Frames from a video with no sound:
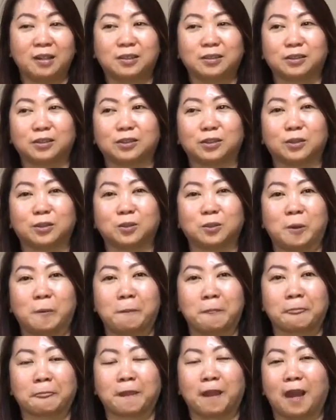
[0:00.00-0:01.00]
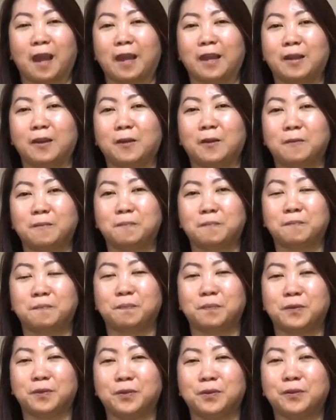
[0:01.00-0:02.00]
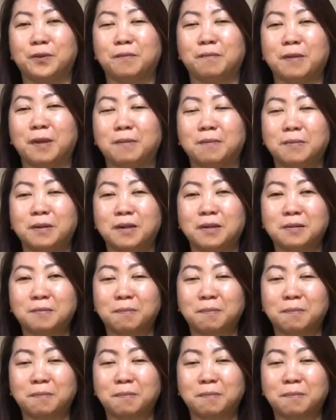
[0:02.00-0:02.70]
So I hope you remember